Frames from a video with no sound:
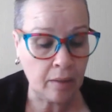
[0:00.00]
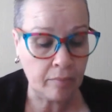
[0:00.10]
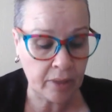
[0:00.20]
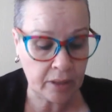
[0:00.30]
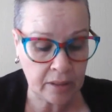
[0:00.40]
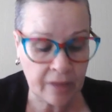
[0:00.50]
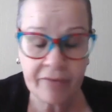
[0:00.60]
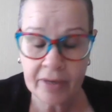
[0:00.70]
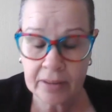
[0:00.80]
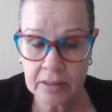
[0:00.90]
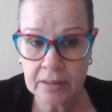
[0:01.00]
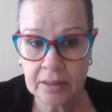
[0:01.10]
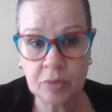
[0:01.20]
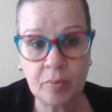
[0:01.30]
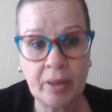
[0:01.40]
There's no fancy
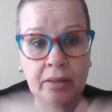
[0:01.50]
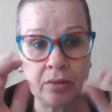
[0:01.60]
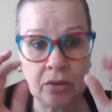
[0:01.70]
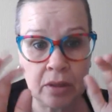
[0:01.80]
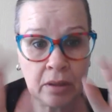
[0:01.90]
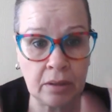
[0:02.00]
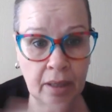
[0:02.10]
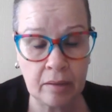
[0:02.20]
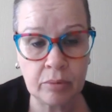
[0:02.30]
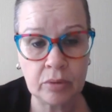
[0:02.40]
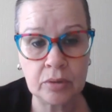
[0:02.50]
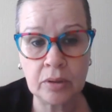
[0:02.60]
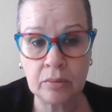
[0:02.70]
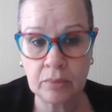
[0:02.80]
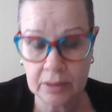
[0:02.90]
stitch patterns, no
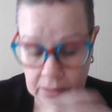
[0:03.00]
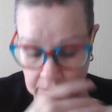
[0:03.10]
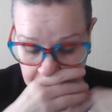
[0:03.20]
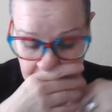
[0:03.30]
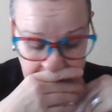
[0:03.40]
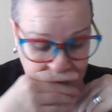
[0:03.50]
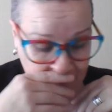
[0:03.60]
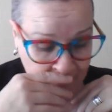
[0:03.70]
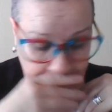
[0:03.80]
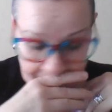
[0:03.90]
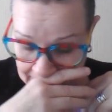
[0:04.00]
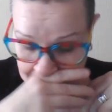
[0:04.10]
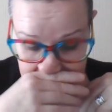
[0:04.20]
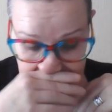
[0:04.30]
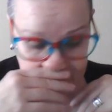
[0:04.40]
cables, no whatsoever.
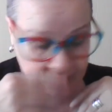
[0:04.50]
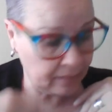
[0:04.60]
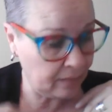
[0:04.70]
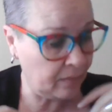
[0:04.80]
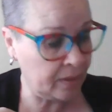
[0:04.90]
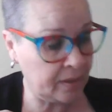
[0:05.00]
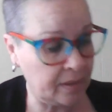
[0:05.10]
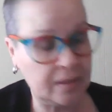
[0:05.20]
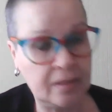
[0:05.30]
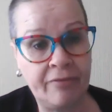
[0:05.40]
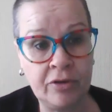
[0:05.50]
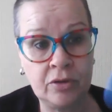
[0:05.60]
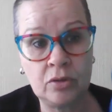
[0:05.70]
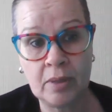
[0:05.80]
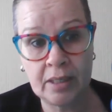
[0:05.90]
And this is the
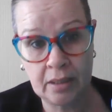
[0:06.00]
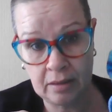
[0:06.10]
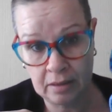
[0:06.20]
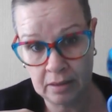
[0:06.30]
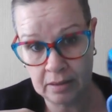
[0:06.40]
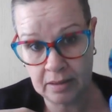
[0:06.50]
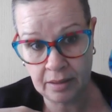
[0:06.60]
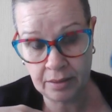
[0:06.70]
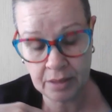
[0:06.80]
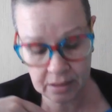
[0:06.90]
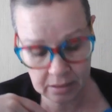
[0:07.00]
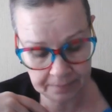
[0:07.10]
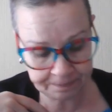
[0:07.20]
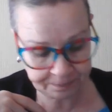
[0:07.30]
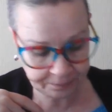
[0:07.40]
first one in the
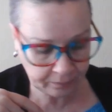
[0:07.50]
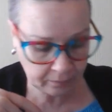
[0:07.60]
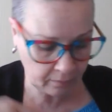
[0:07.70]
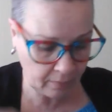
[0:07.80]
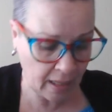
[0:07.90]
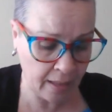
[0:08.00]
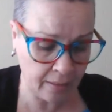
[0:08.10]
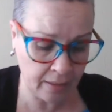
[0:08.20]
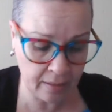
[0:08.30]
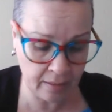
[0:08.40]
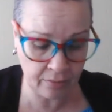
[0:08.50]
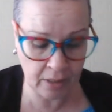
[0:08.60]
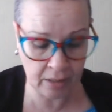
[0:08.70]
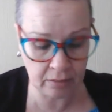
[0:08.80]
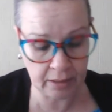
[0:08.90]
series. And then the
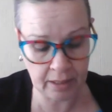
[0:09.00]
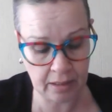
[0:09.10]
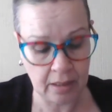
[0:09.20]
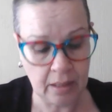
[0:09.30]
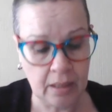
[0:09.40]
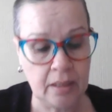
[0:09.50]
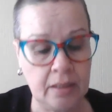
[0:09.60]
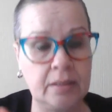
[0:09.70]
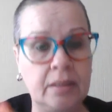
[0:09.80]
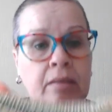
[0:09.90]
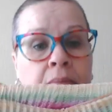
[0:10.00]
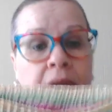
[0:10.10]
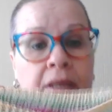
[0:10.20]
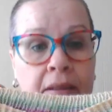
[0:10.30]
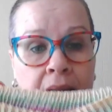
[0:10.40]
round neck is going to
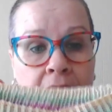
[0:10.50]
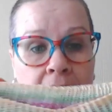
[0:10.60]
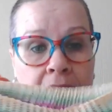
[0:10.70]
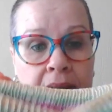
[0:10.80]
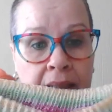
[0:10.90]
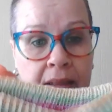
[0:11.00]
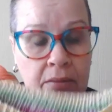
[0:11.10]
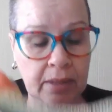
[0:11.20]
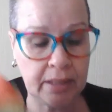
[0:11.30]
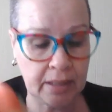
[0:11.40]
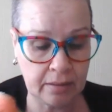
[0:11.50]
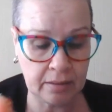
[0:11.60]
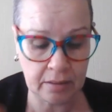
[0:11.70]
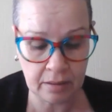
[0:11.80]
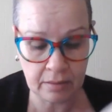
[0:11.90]
be the second one in
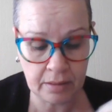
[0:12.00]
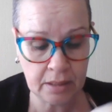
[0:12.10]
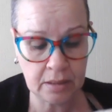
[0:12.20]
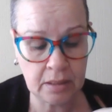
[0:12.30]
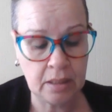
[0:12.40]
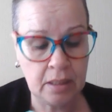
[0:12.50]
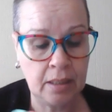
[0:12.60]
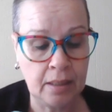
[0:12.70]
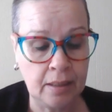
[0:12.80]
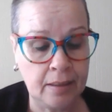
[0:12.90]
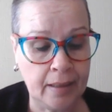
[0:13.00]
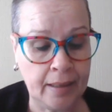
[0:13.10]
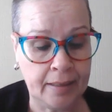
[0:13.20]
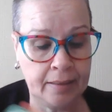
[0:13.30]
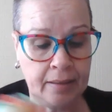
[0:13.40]
the series.
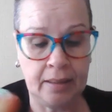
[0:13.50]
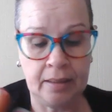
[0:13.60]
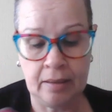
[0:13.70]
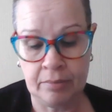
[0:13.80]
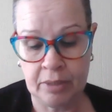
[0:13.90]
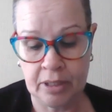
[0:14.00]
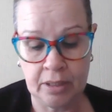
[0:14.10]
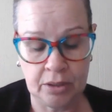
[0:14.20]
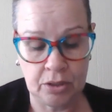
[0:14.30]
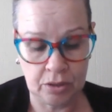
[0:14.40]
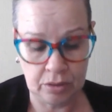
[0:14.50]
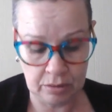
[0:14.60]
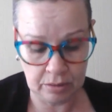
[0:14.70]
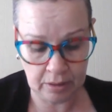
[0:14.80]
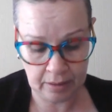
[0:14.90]
And then I'm going to
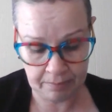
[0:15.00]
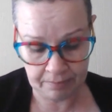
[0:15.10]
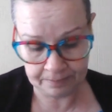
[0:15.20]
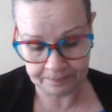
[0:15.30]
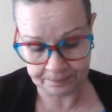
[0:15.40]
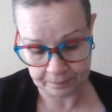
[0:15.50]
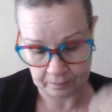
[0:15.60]
do a